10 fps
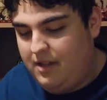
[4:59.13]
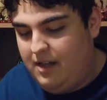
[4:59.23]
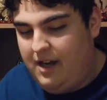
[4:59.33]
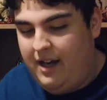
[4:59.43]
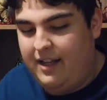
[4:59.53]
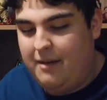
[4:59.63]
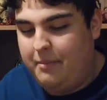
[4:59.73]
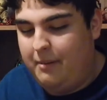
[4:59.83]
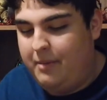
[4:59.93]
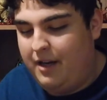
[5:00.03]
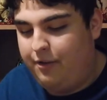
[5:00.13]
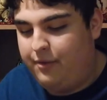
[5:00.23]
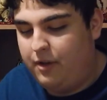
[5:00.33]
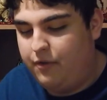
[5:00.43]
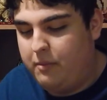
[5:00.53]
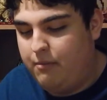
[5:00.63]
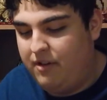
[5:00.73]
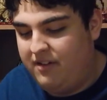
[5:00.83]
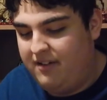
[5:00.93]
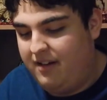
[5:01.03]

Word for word: I, am not buy by this figure for me reasons.